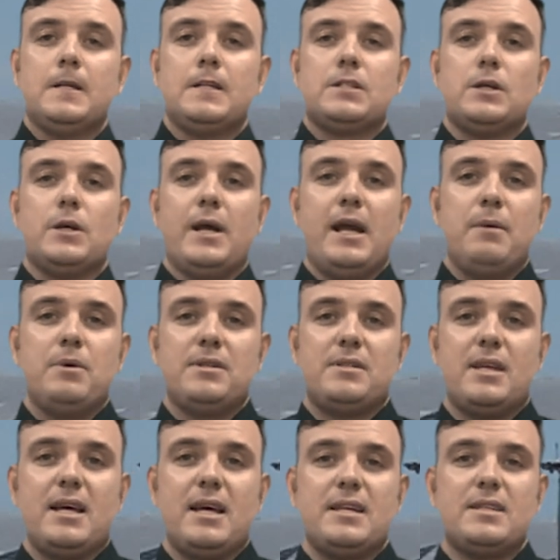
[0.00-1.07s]
So Emirates
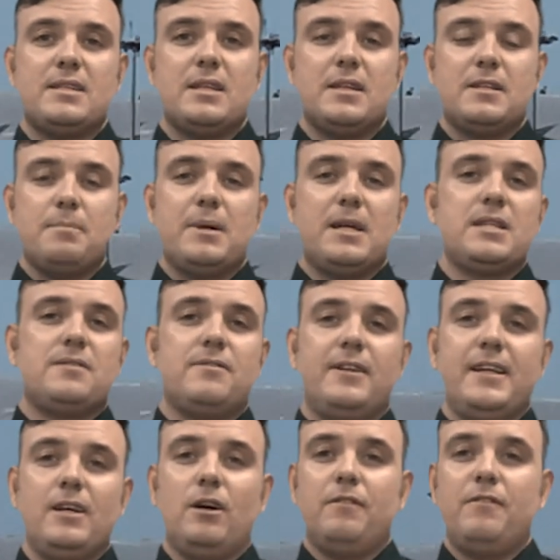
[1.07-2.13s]
has the biggest
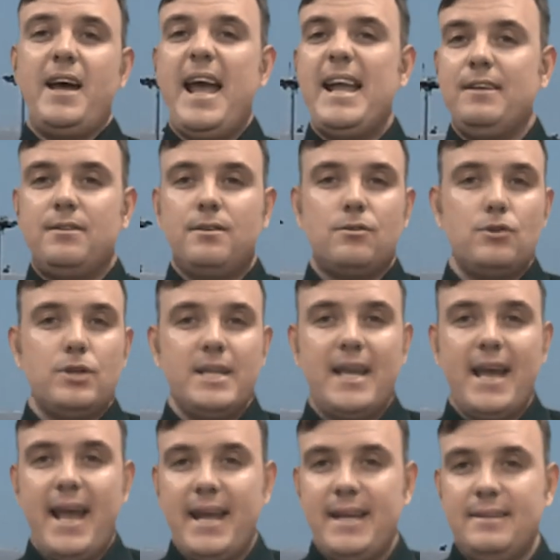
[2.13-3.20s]
fleet of
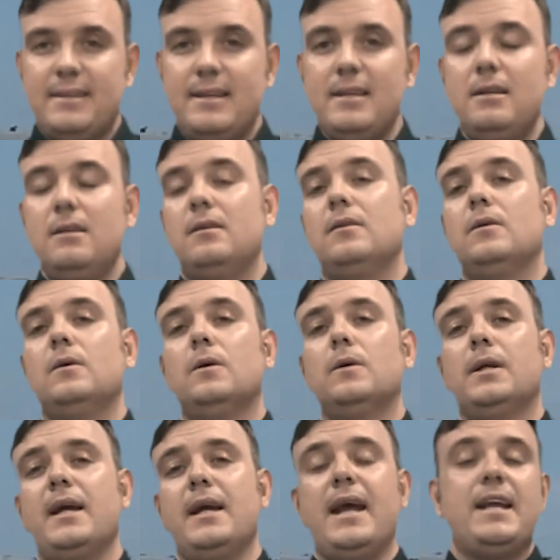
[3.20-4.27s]
A380,
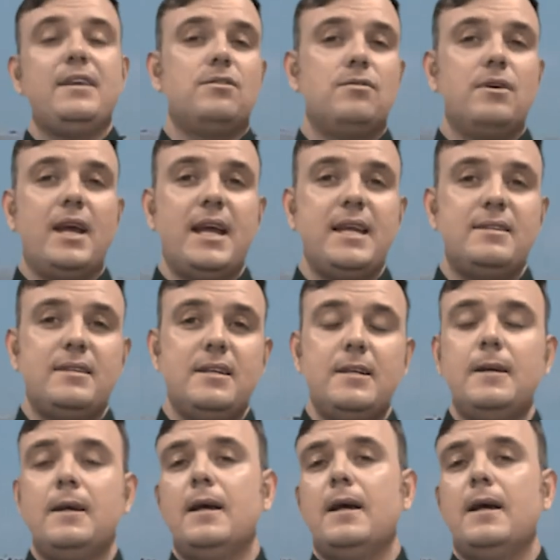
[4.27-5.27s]
okay, A380,